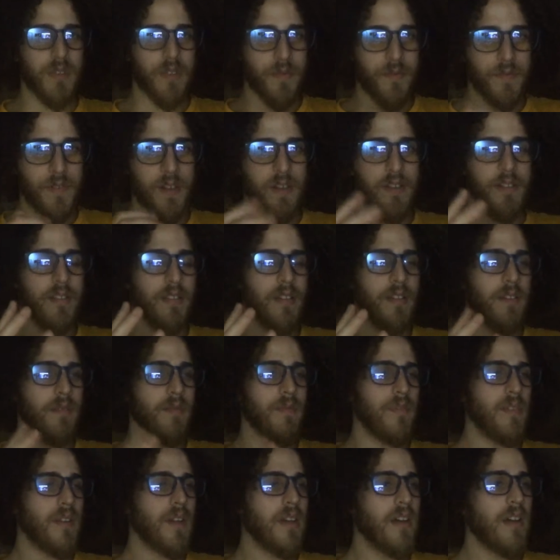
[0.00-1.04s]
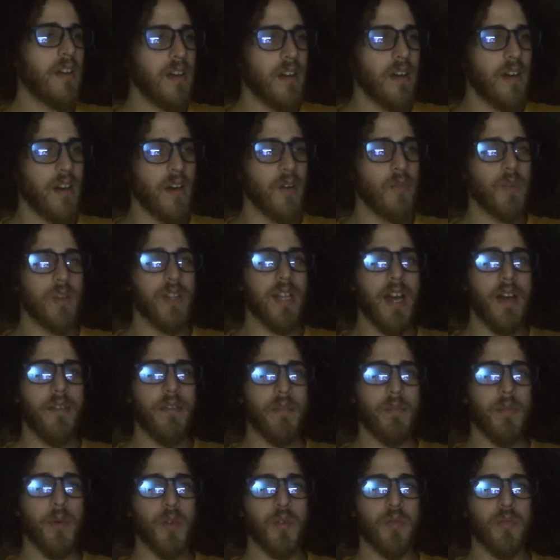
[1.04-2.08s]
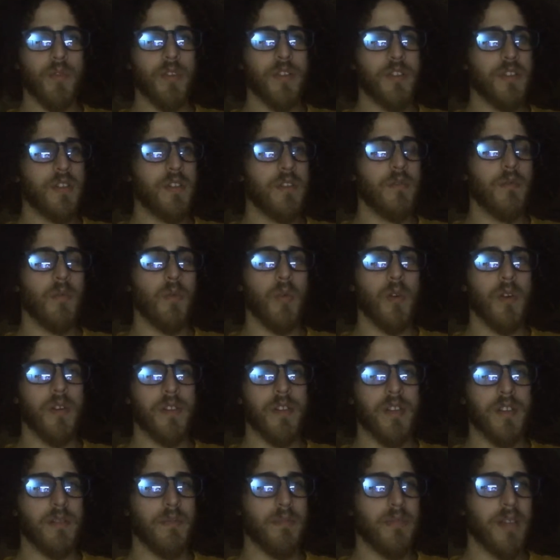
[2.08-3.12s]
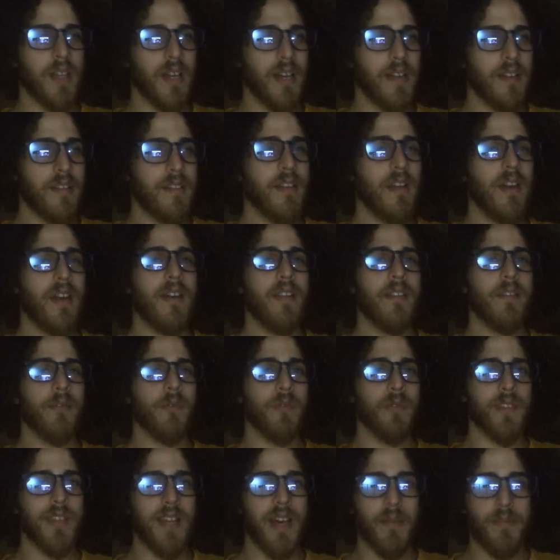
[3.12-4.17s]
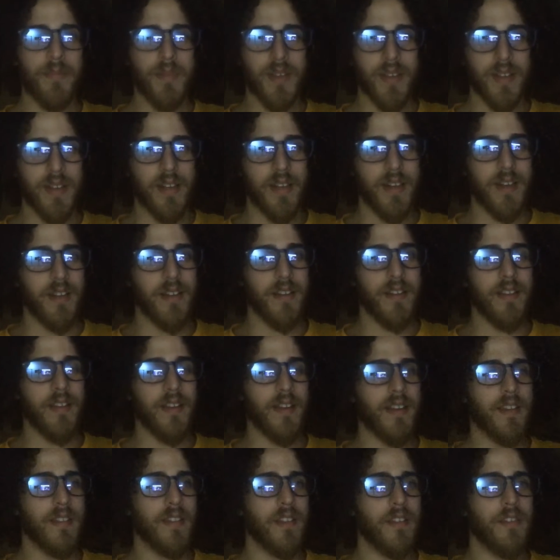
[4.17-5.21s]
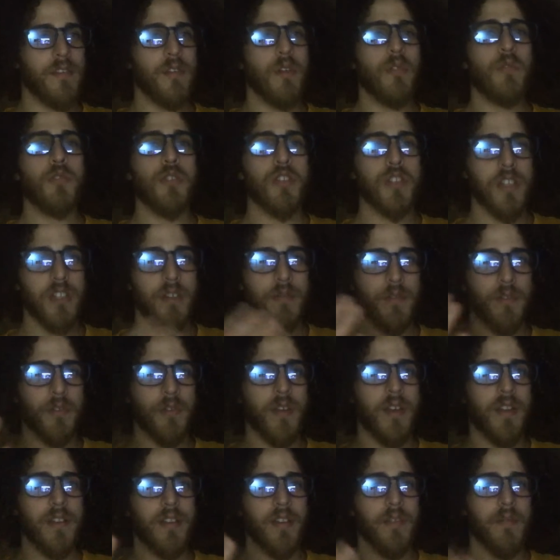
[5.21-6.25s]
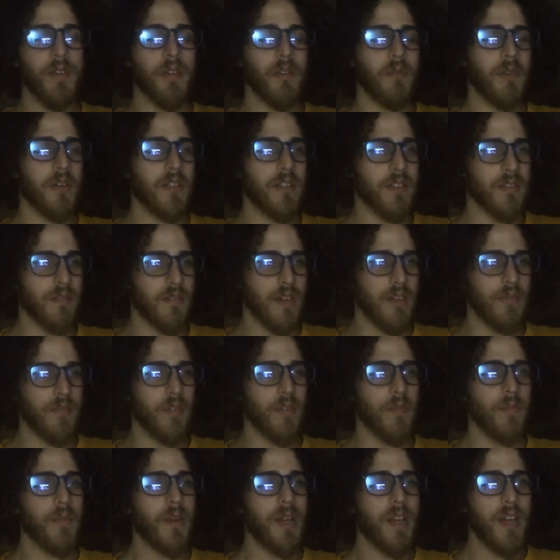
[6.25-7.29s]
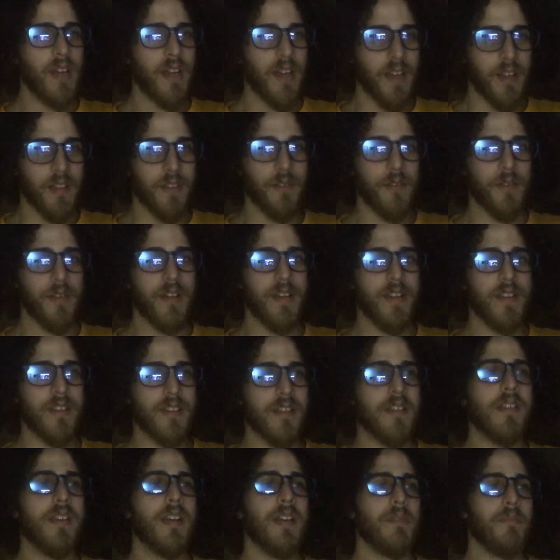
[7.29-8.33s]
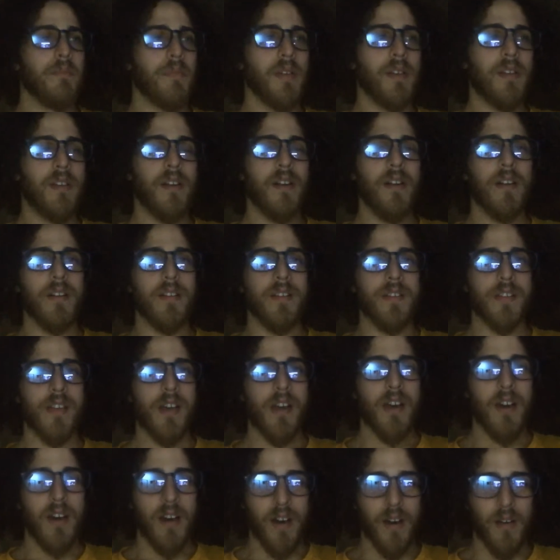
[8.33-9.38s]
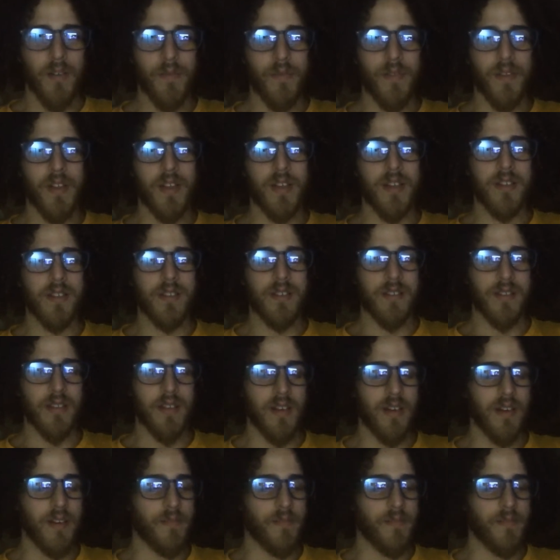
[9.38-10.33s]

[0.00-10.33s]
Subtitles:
were definitive, we'd have the most rigid world on the planet. There would not be the notion of creativity whatsoever. And there is, because of this